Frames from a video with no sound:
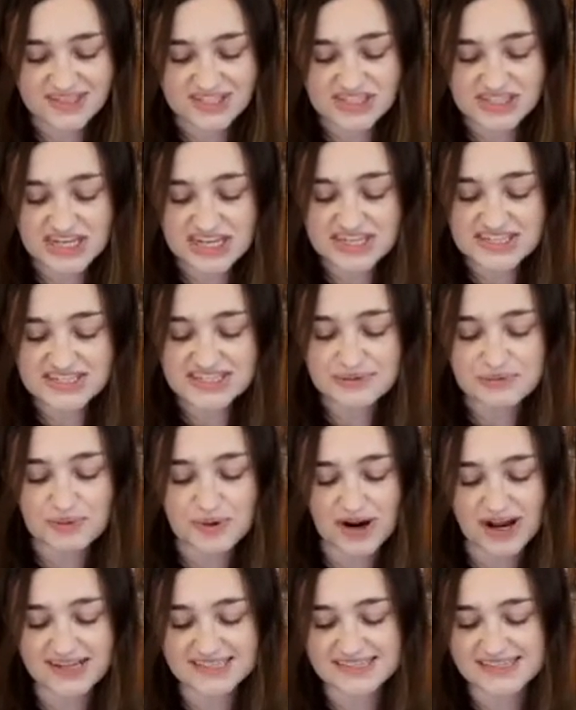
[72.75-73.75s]
Change is a
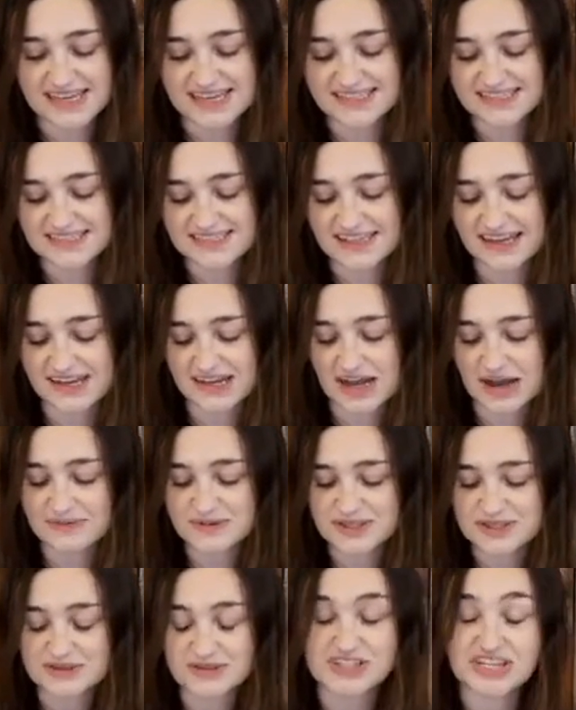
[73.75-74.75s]
process that
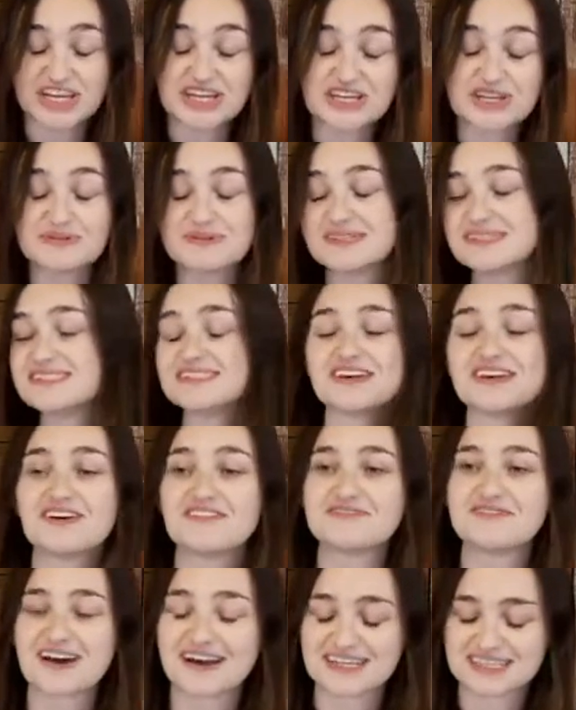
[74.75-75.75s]
comes through genuine
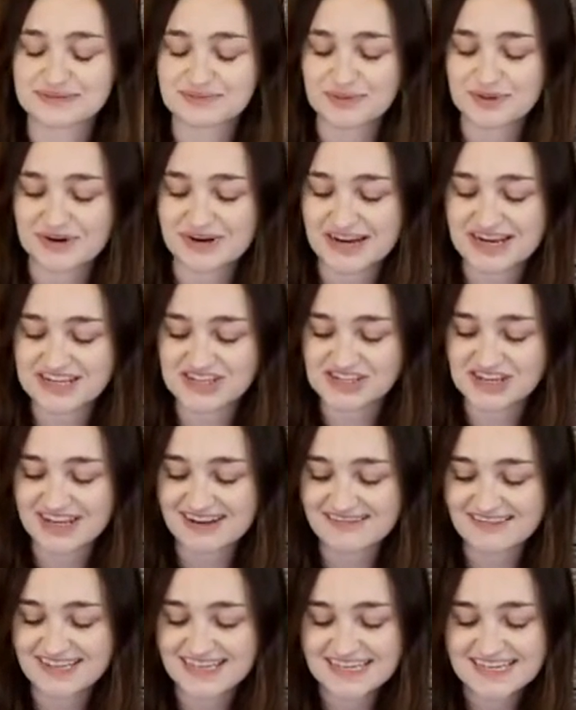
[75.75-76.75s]

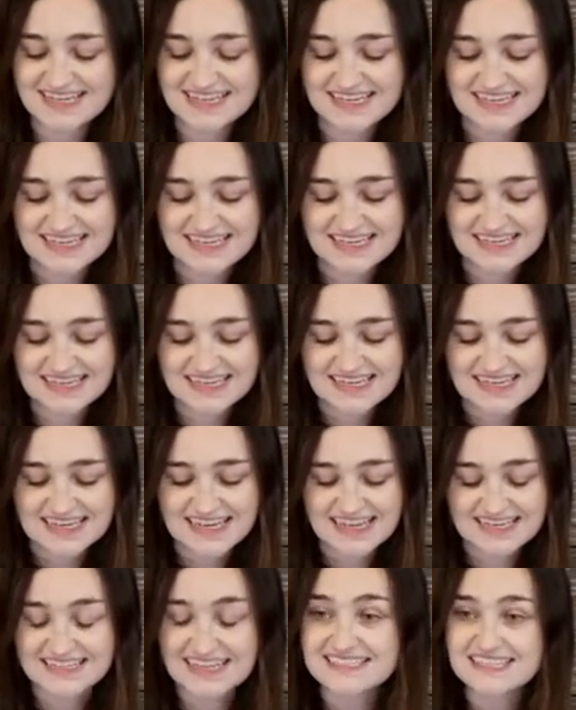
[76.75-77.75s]
self-exploration.
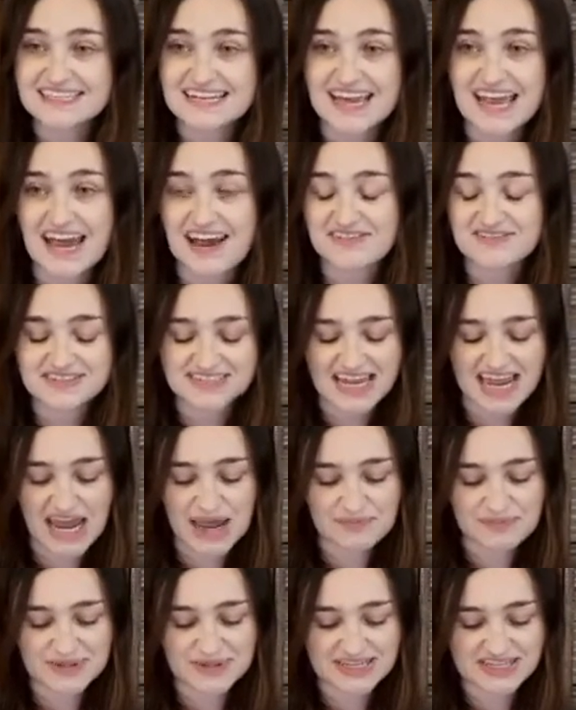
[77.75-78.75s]
It doesn't have to
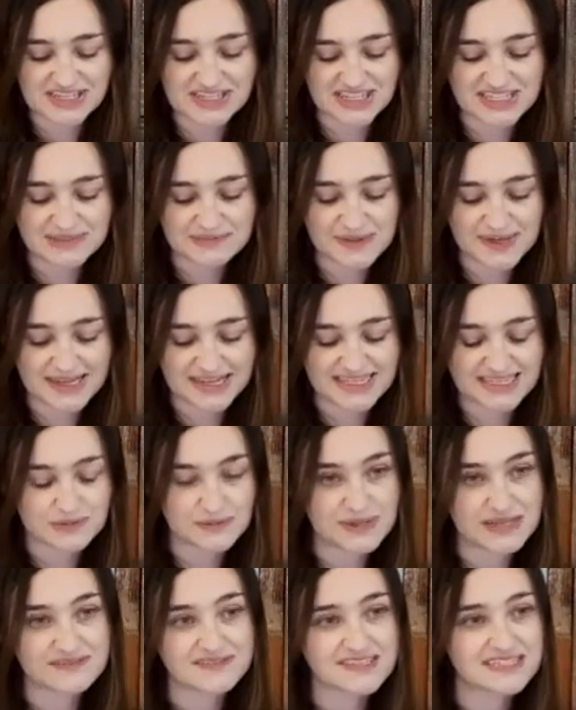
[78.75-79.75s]
happen just because
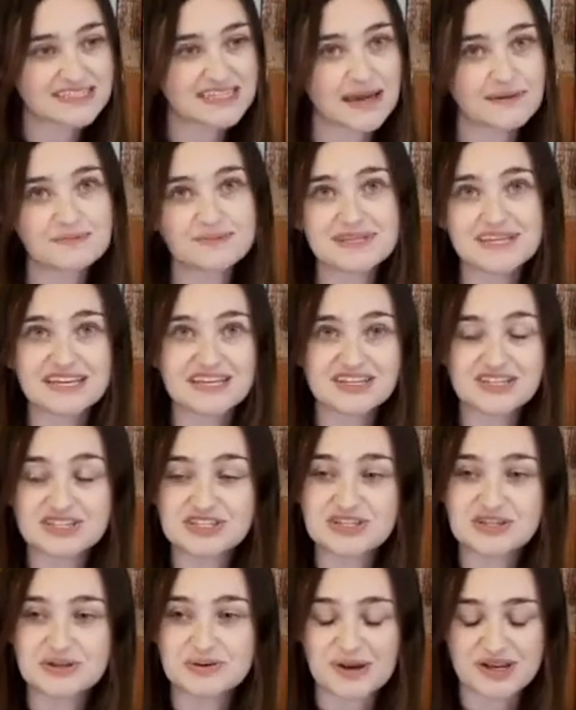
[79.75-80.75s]
we have stepped
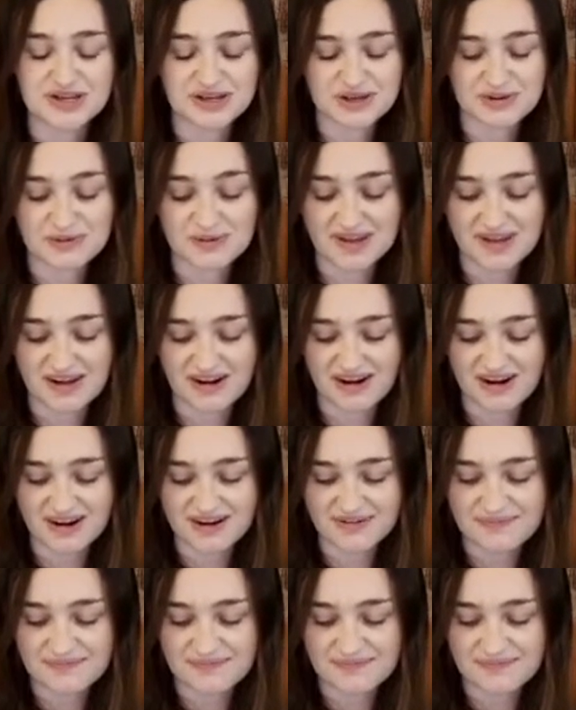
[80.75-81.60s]
into a new year.